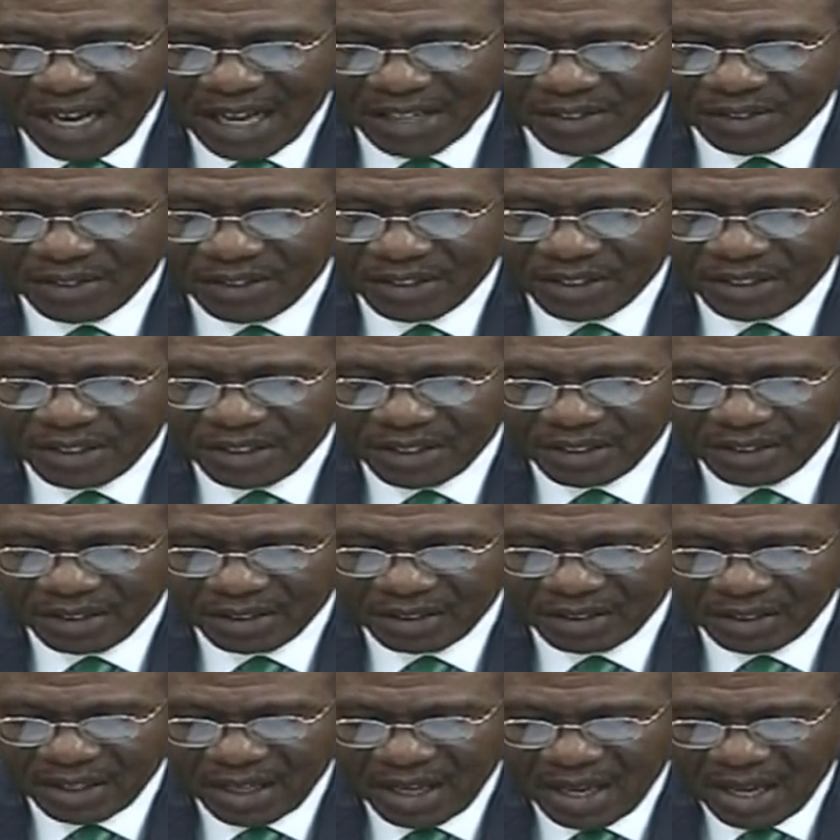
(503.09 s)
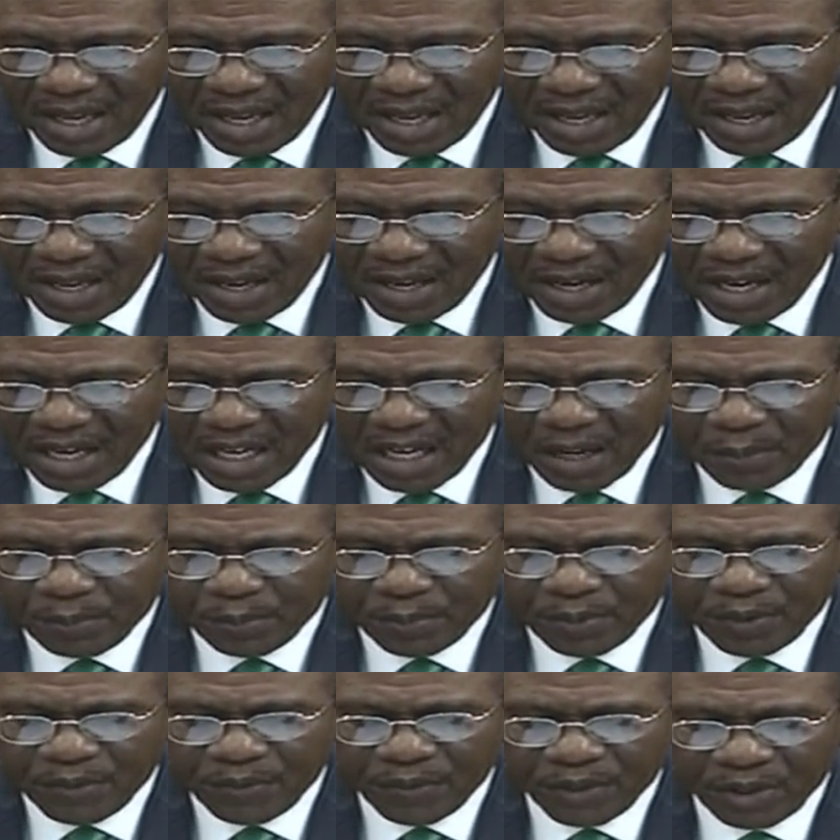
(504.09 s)
as detailed in a
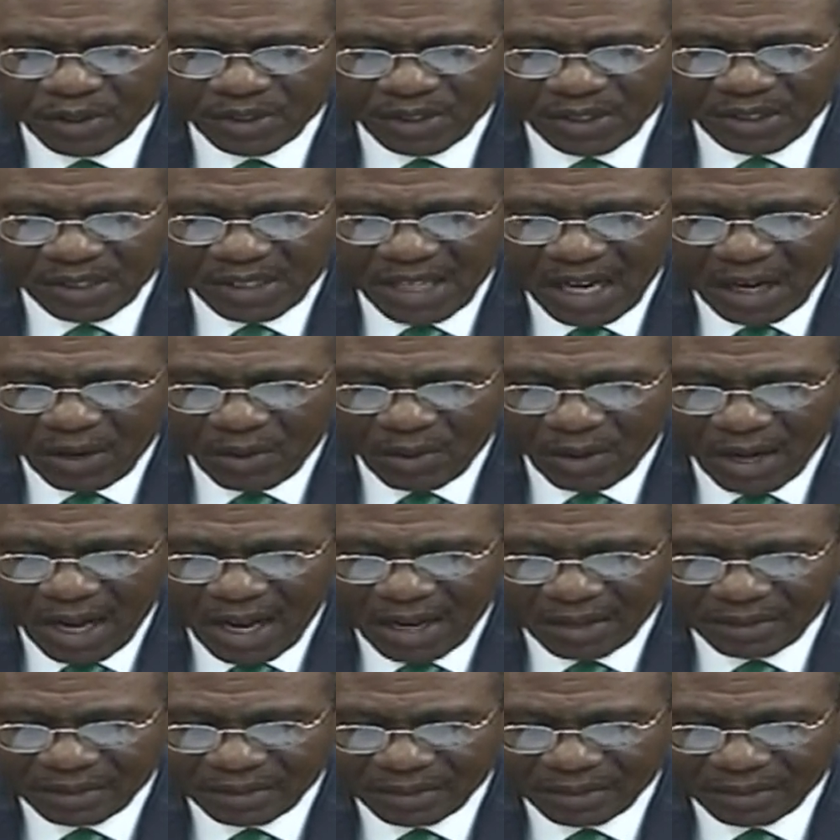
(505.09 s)
previous circular